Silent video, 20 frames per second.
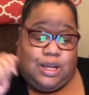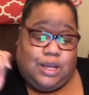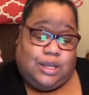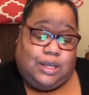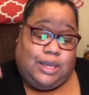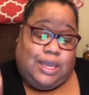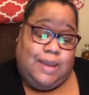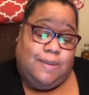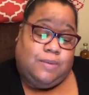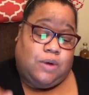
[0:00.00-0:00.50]

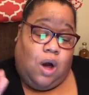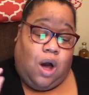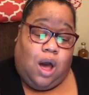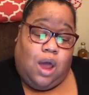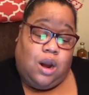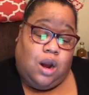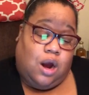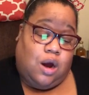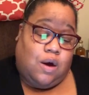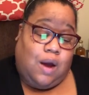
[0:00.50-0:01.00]
Keep
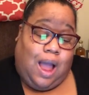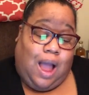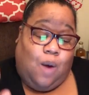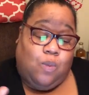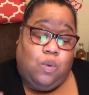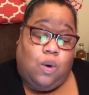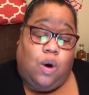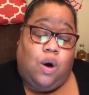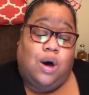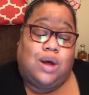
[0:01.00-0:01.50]
calling her. I
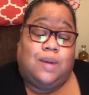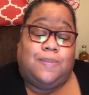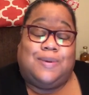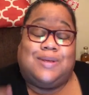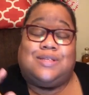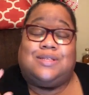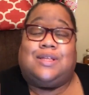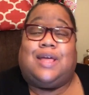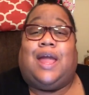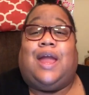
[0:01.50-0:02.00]
want her to be
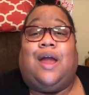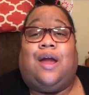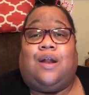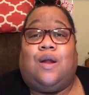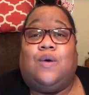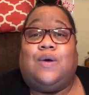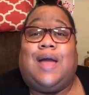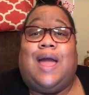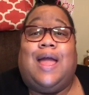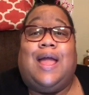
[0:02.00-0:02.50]
scared,
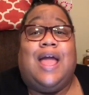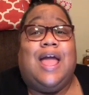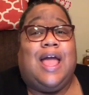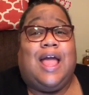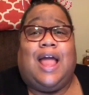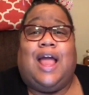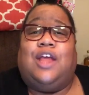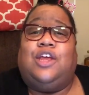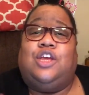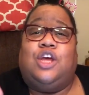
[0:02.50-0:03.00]
okay?
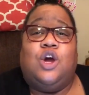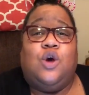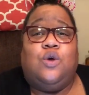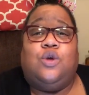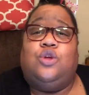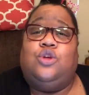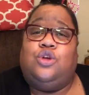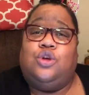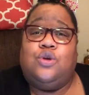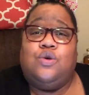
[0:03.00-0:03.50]
And you,
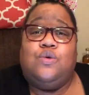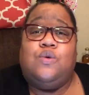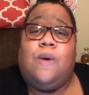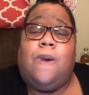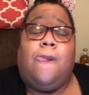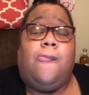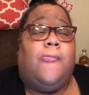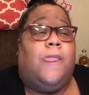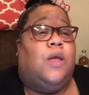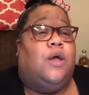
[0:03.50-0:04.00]
you,
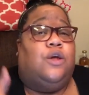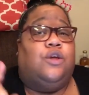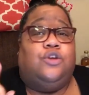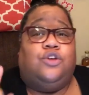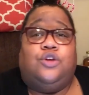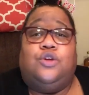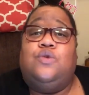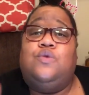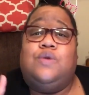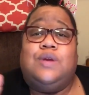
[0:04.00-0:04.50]

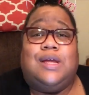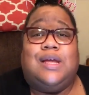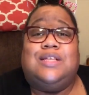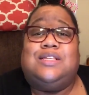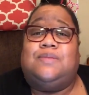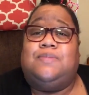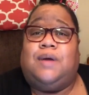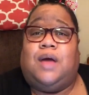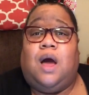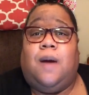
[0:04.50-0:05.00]
you need
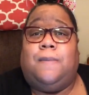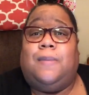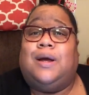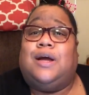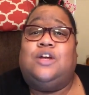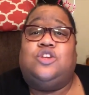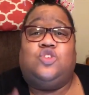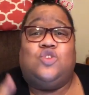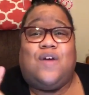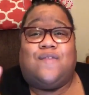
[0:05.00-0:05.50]
some help
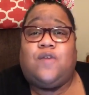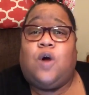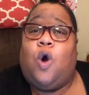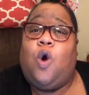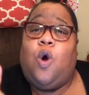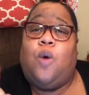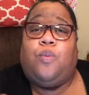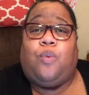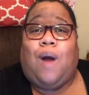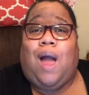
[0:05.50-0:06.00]
because you have a
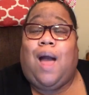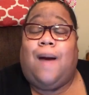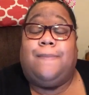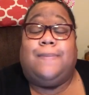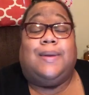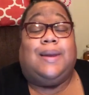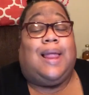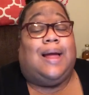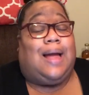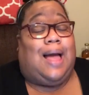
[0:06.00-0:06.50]
whole
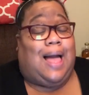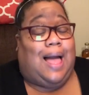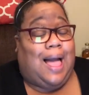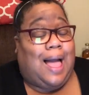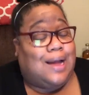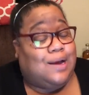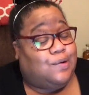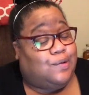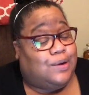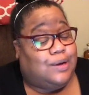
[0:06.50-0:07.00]
problem. you like,
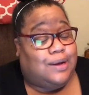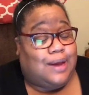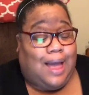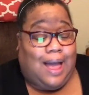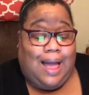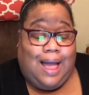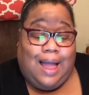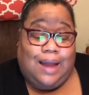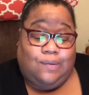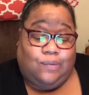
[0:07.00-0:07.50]
I agree.
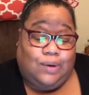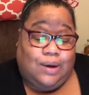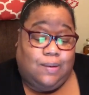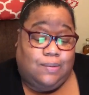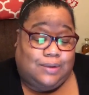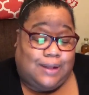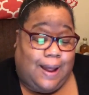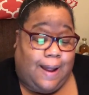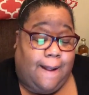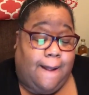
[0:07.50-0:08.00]
I agree
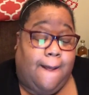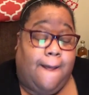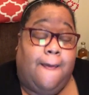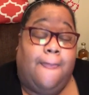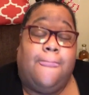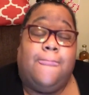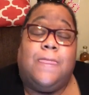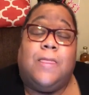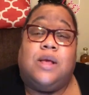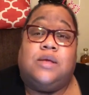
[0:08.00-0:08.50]
with that.
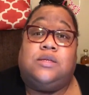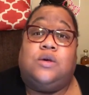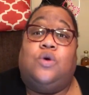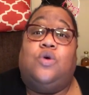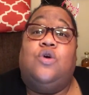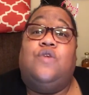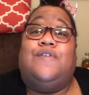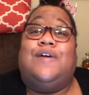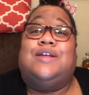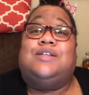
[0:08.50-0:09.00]
So
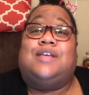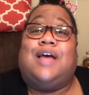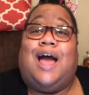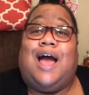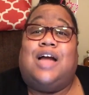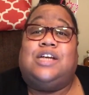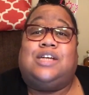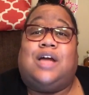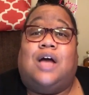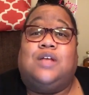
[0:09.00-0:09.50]
over at
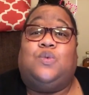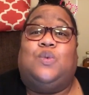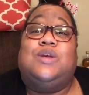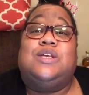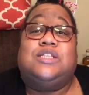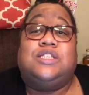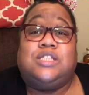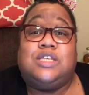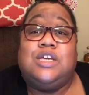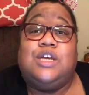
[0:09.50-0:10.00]
Tasha's, we
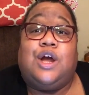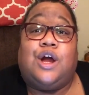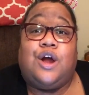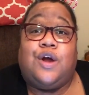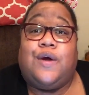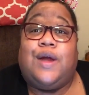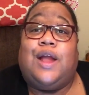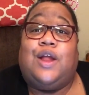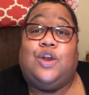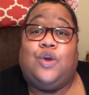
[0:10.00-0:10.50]
see
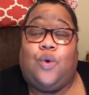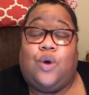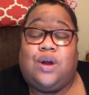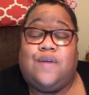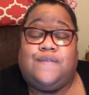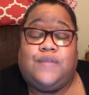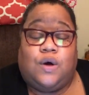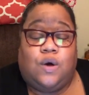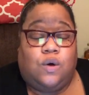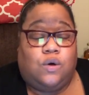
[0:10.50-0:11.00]
her ignoring the
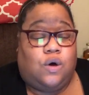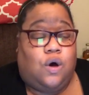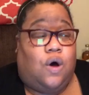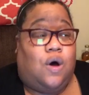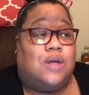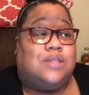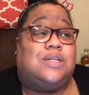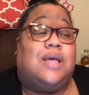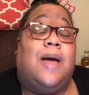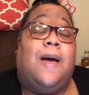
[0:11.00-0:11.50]
phone
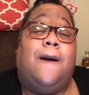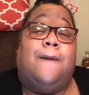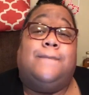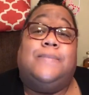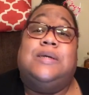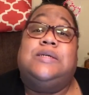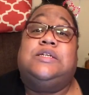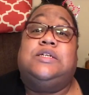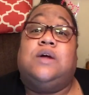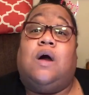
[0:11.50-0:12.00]
calls.
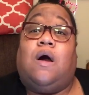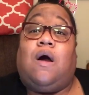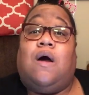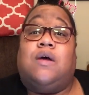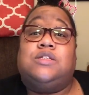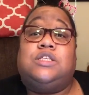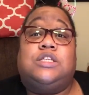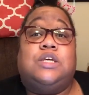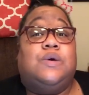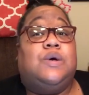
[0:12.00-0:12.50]
But she
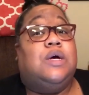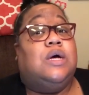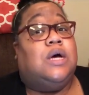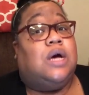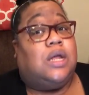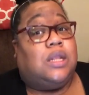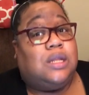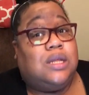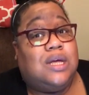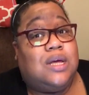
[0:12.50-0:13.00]
also,
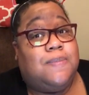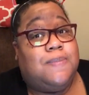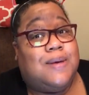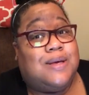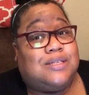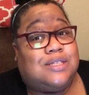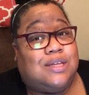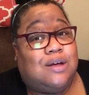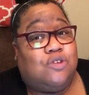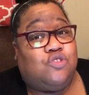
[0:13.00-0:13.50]
a little
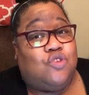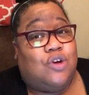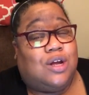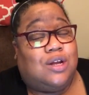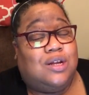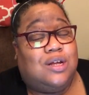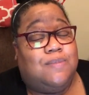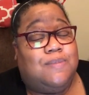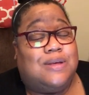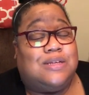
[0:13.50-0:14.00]
bit still drunk, a
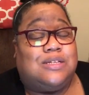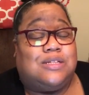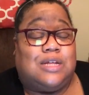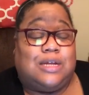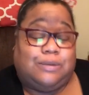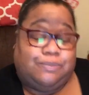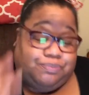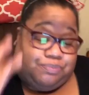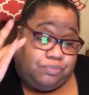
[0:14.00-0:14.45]
little bit sleep.